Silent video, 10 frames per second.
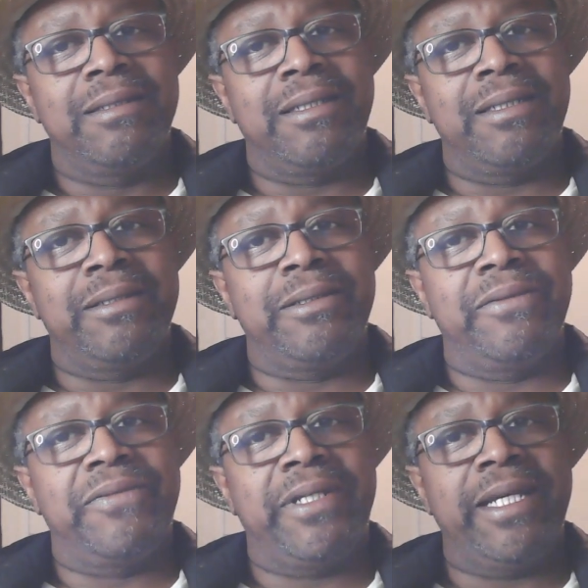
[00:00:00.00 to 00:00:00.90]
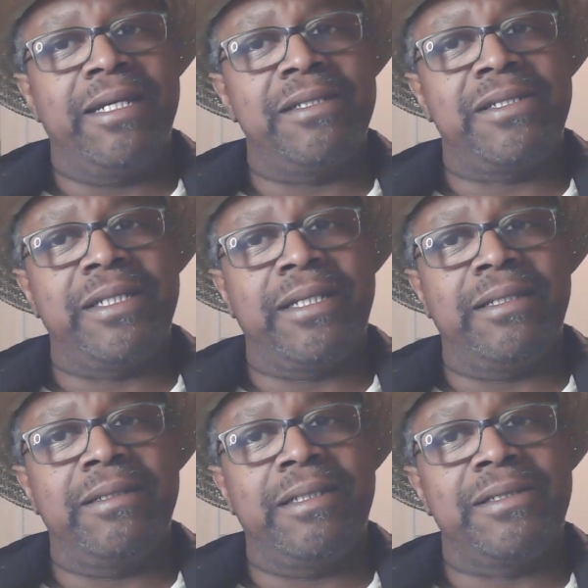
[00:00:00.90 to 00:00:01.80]
I know if you can't see
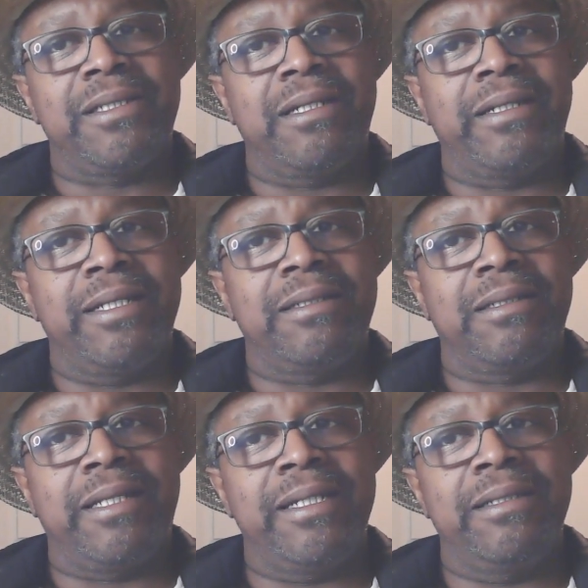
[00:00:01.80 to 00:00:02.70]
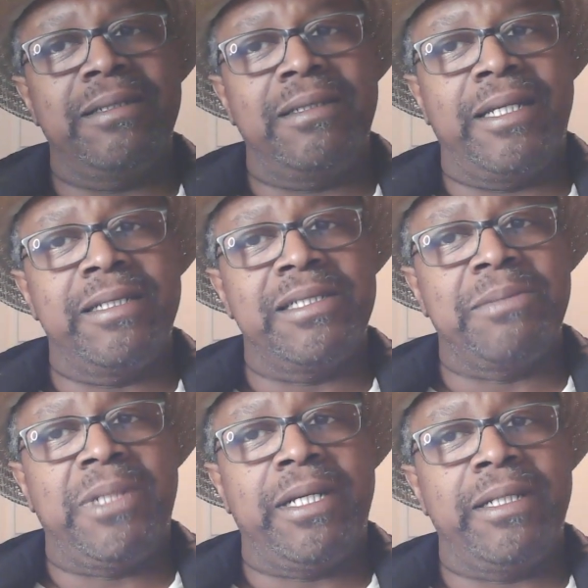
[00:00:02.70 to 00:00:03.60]
it, that's all right. The light is
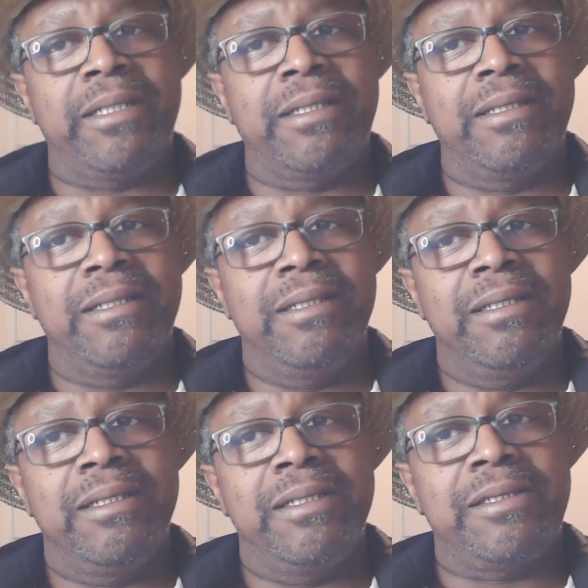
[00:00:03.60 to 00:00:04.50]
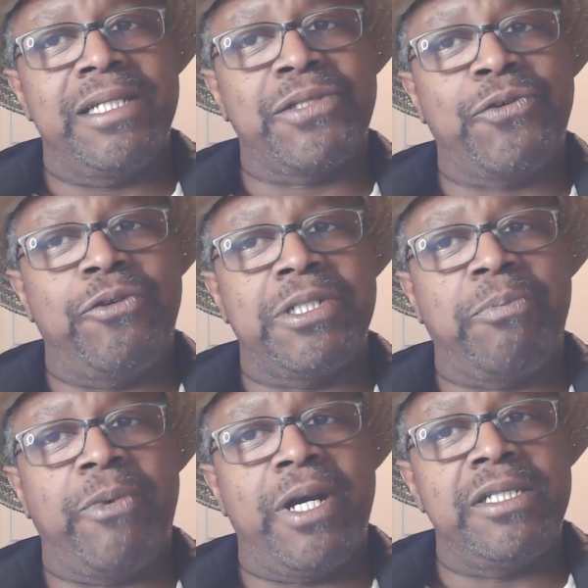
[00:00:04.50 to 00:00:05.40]
blinding. It says course
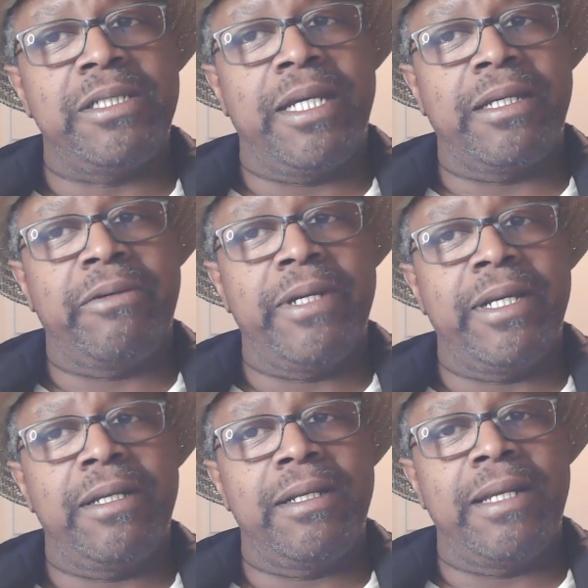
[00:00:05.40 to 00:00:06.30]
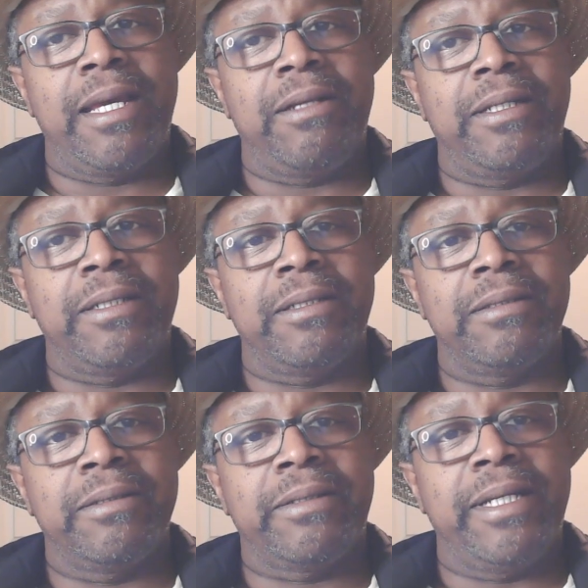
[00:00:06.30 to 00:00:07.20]
project created an outline.
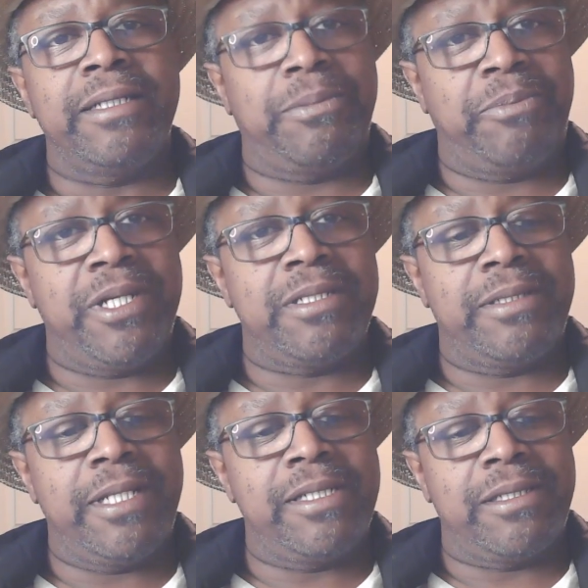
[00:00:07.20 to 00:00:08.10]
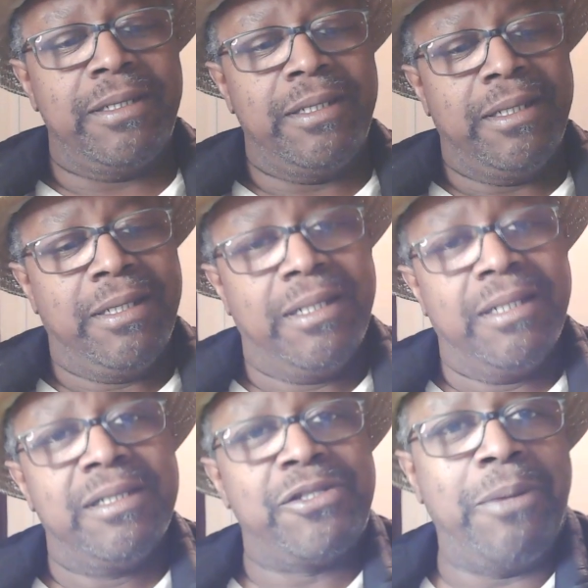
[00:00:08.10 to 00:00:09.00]
Okay, it's a presentation.
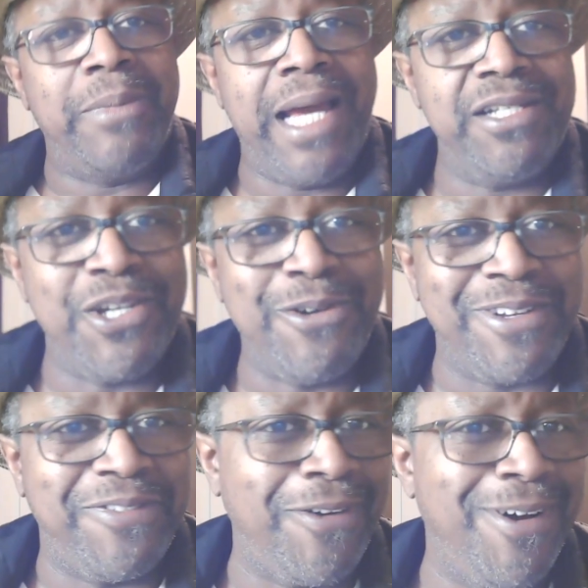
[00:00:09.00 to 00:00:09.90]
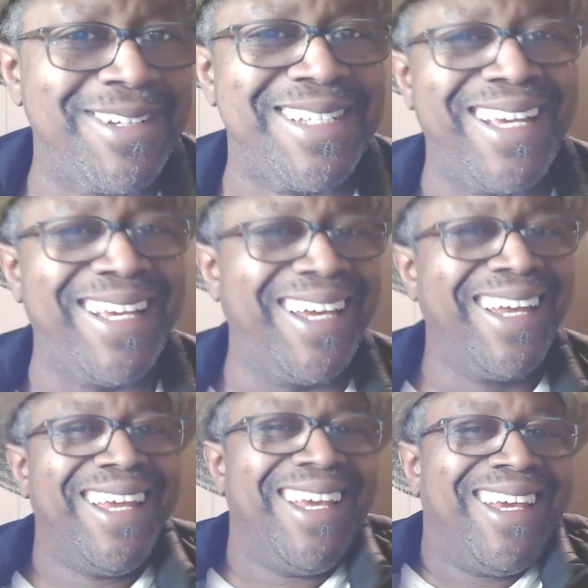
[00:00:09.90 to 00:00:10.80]
So I'm not joking, folks.
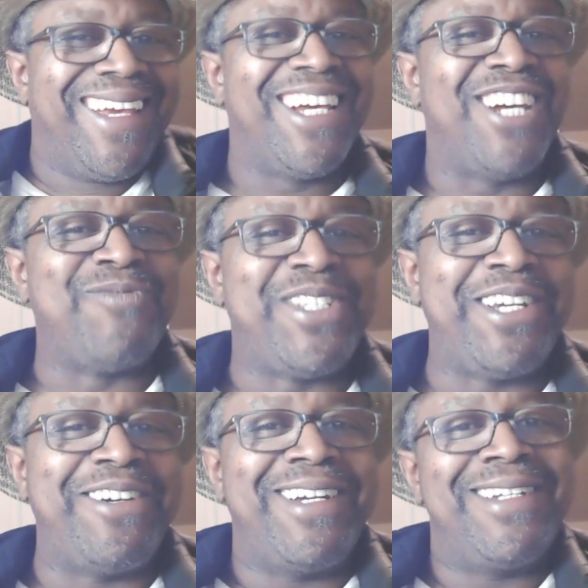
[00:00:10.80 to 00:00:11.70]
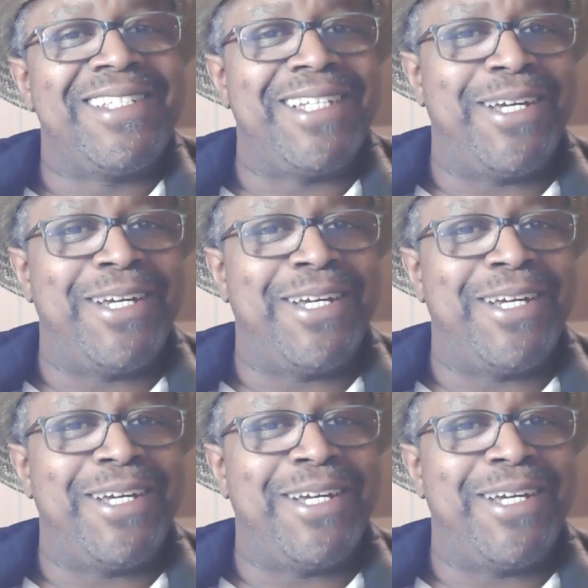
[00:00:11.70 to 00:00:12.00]
I'm serious.